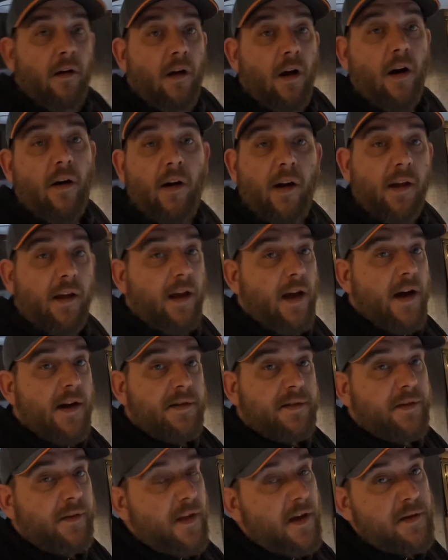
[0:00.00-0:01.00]
Alright
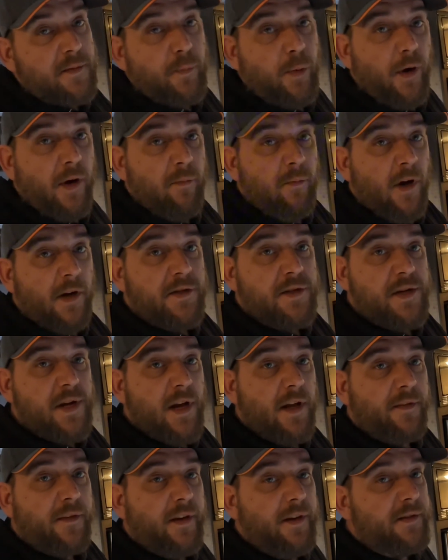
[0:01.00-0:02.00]
guys, so that's pretty much
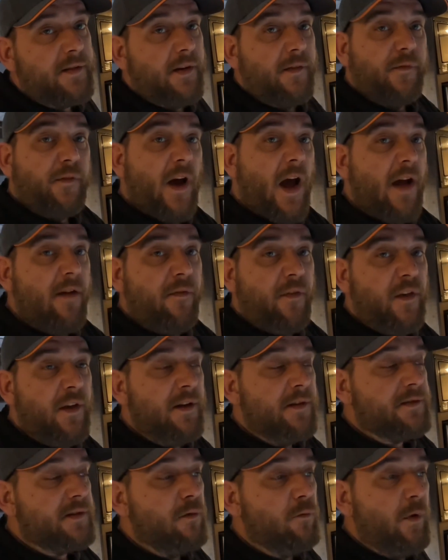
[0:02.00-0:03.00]
it. These are 5
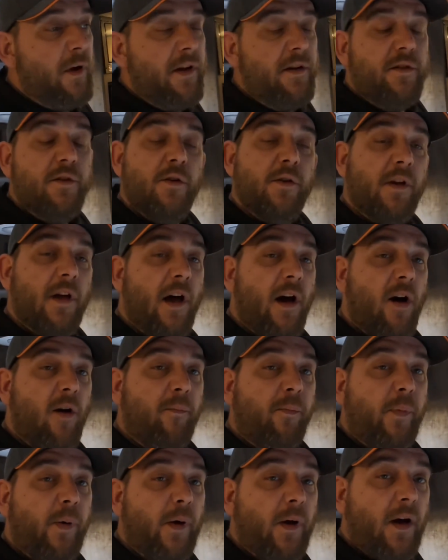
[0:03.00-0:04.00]
things that we do to
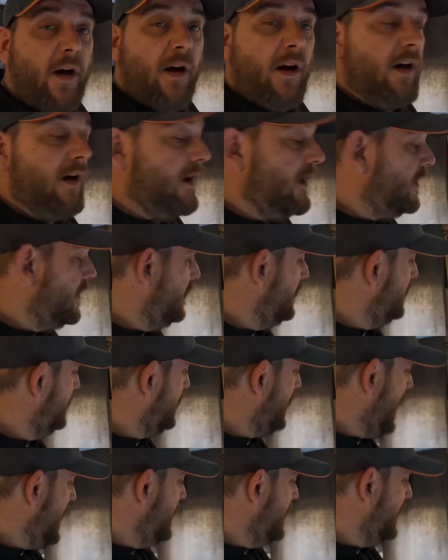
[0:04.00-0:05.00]
help
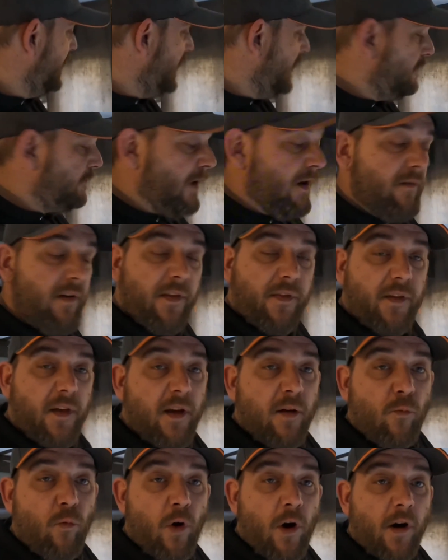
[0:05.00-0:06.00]
kind of keep
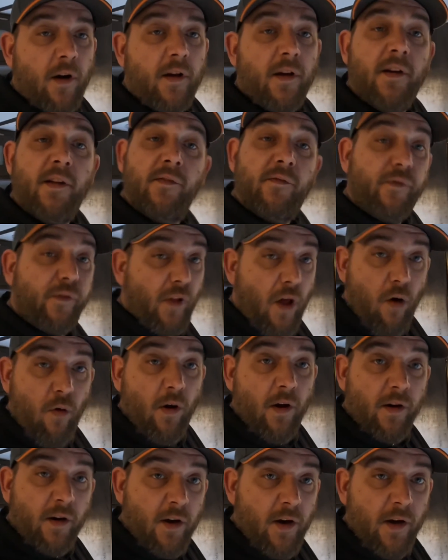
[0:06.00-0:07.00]
everything working and
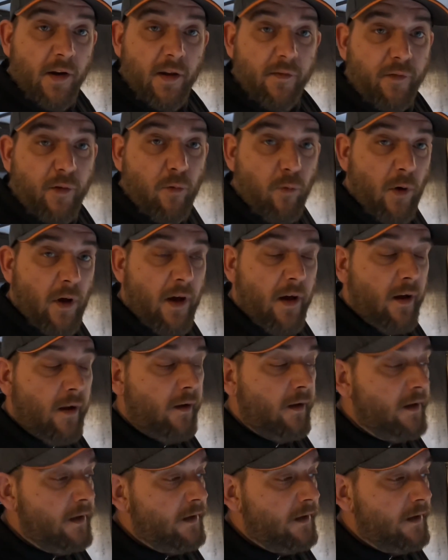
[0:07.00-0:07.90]
flowing good, if you will.